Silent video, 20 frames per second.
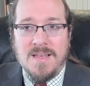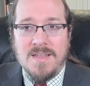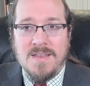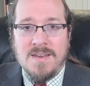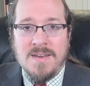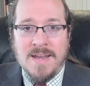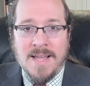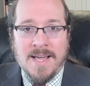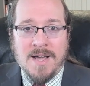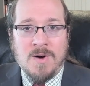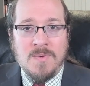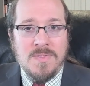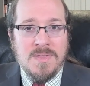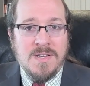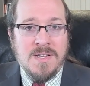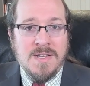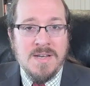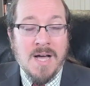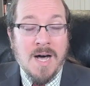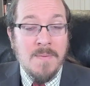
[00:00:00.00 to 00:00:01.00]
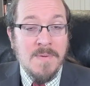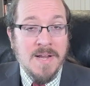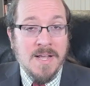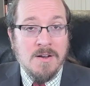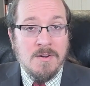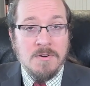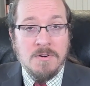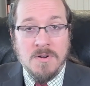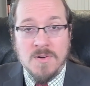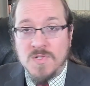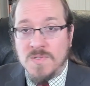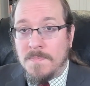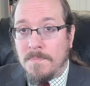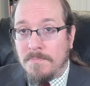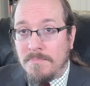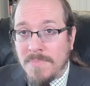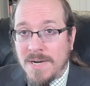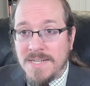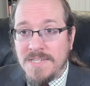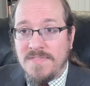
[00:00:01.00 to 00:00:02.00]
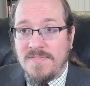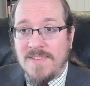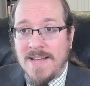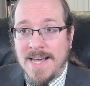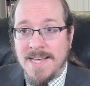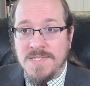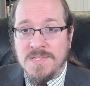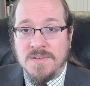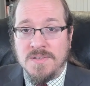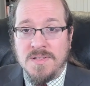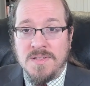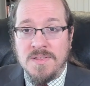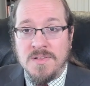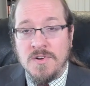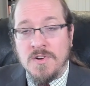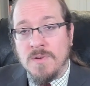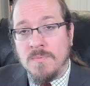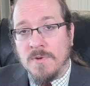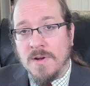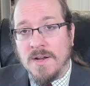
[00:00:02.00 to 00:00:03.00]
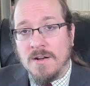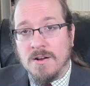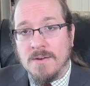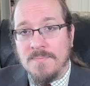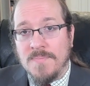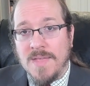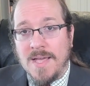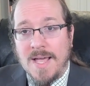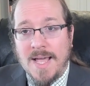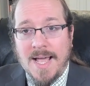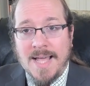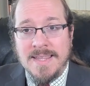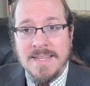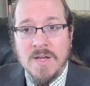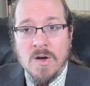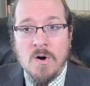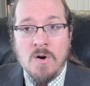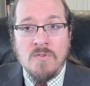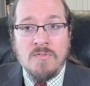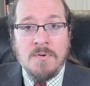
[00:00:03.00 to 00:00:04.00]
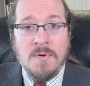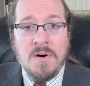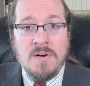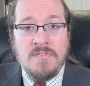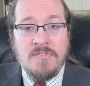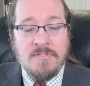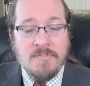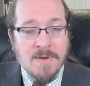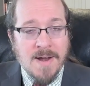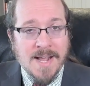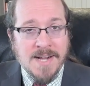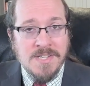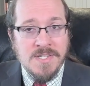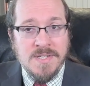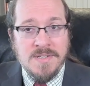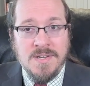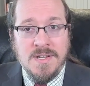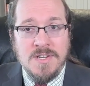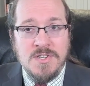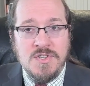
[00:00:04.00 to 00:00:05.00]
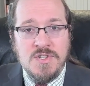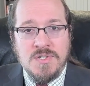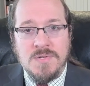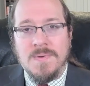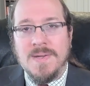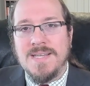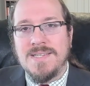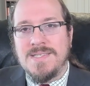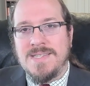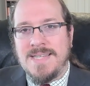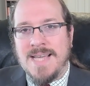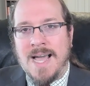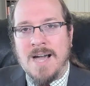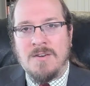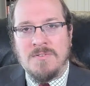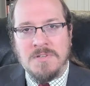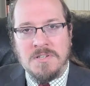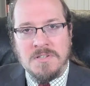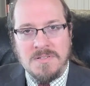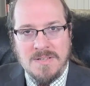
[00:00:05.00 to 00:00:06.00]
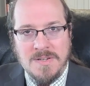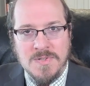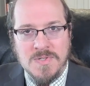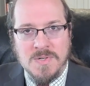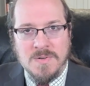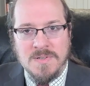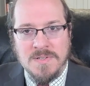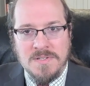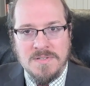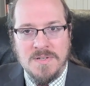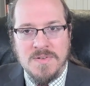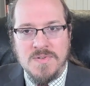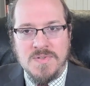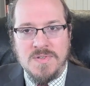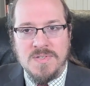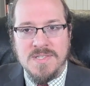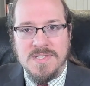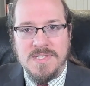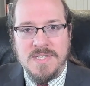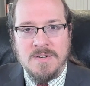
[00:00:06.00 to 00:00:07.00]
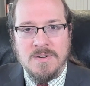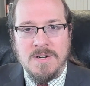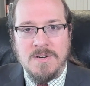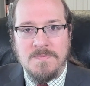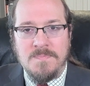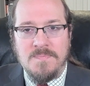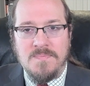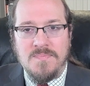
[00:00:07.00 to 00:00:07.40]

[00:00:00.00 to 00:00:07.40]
Now, the denominator grows much faster than the numerator, and the overall fraction shrinks down closer and closer to 0.